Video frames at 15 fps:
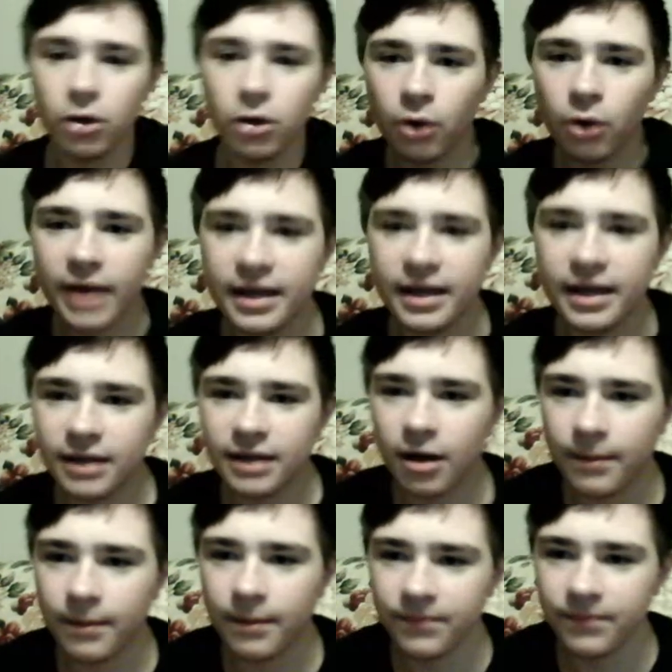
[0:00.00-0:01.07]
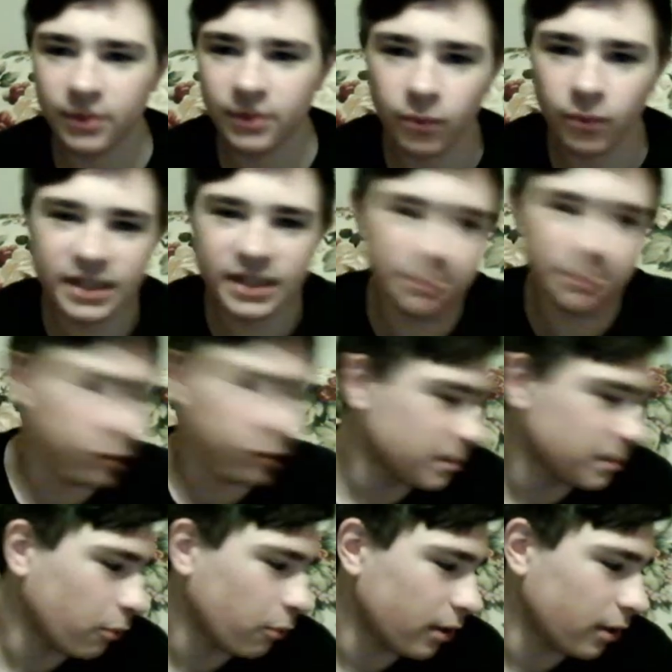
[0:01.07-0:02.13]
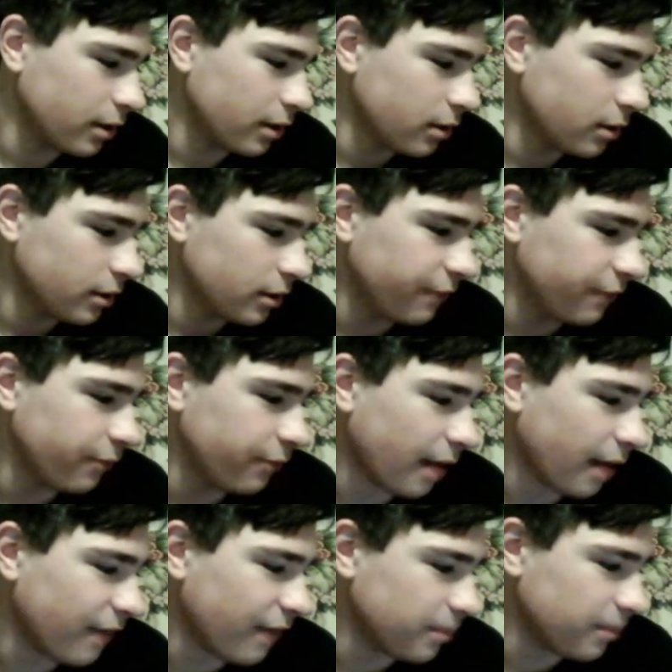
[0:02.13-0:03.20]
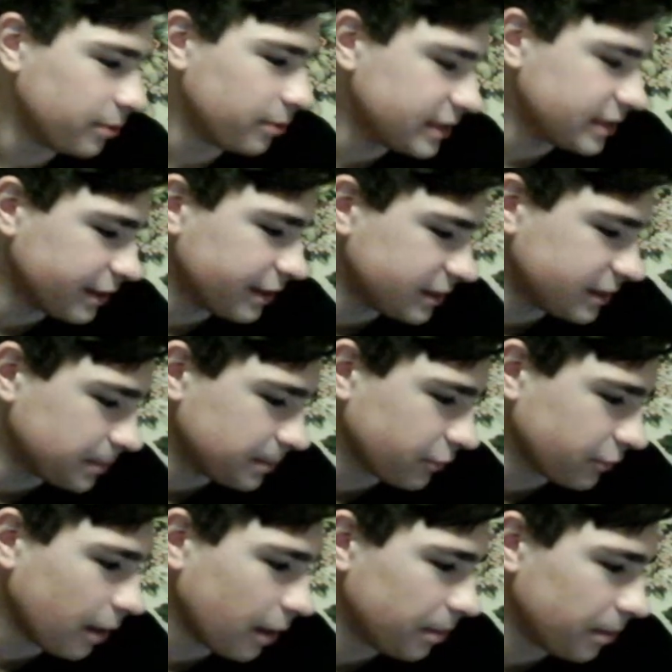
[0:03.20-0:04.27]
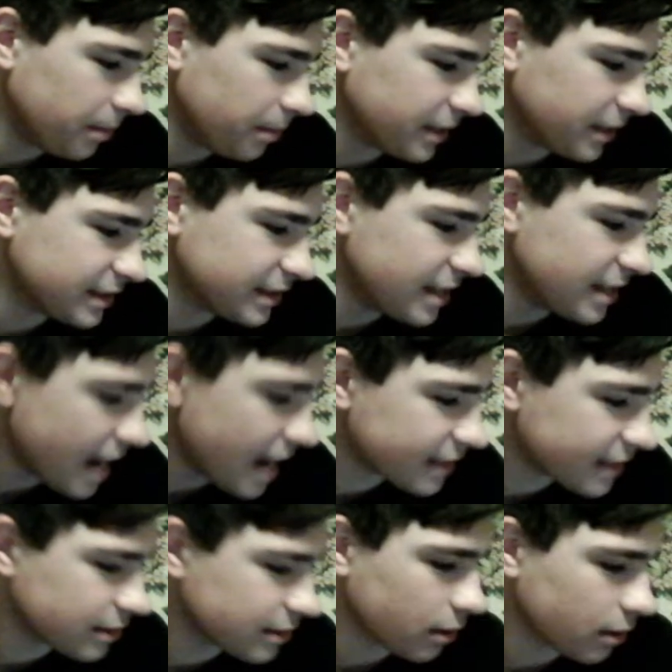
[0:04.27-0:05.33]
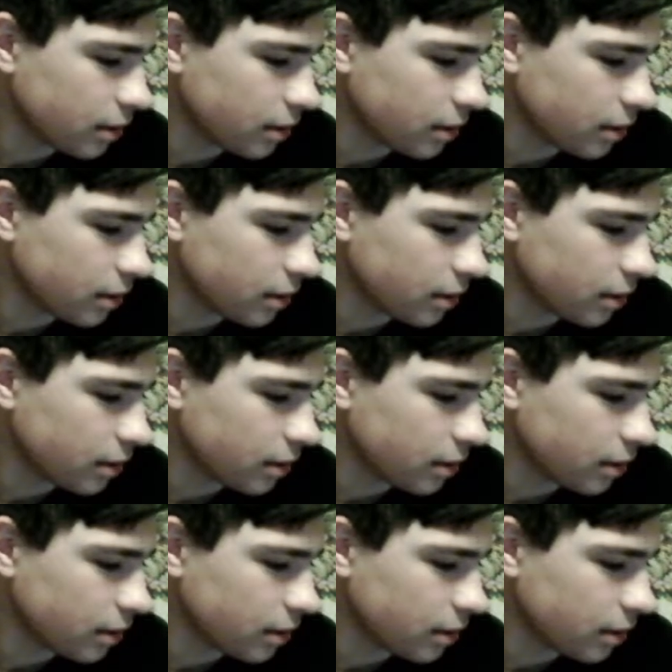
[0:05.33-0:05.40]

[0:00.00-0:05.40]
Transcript: Wii Sports Boy. If you haven't, please hit the subscribe button, because next